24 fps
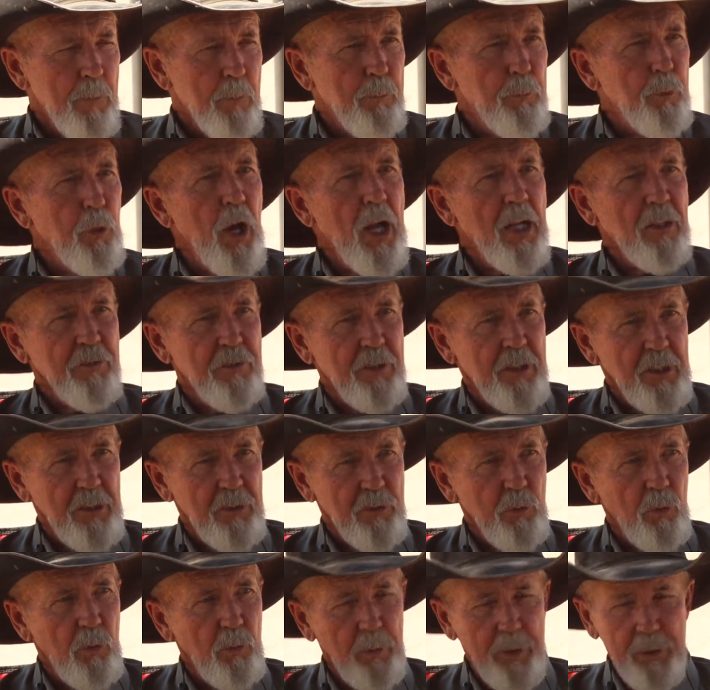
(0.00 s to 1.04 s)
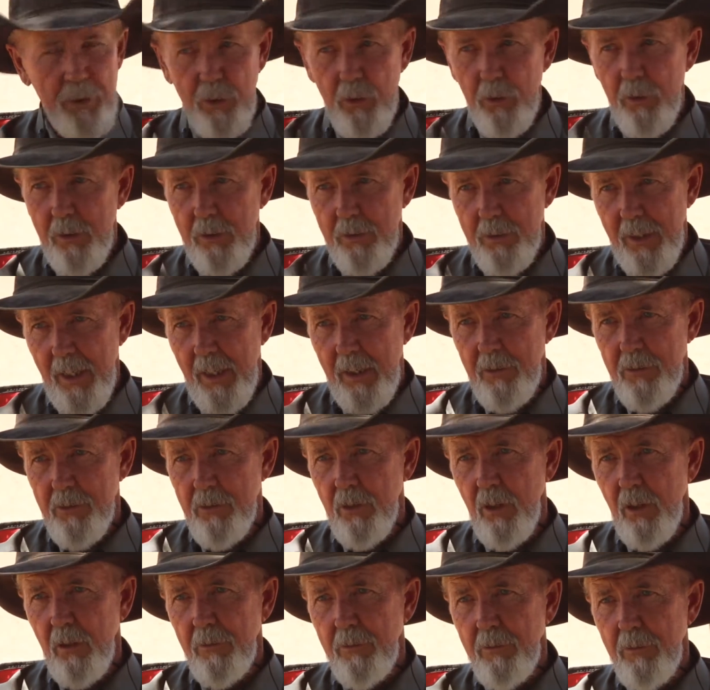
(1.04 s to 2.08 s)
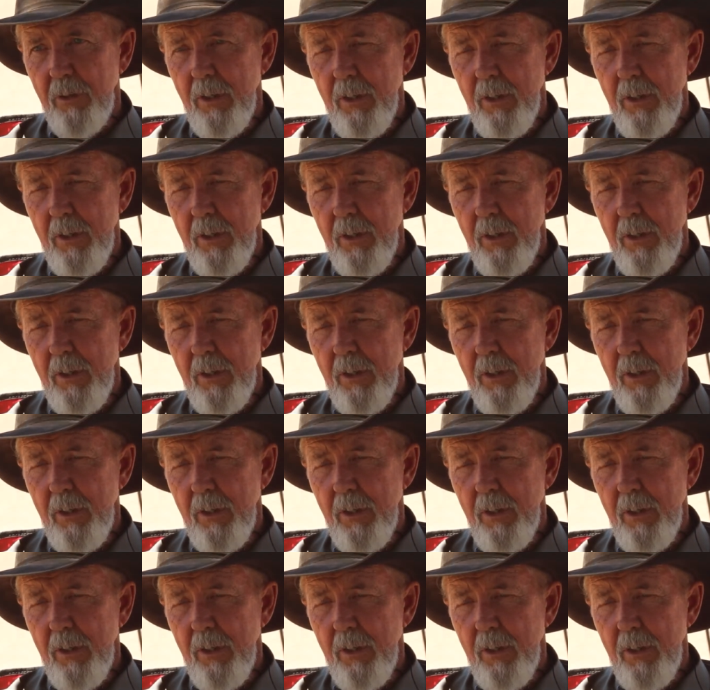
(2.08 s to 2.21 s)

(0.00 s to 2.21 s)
process when we do this kind of stuff,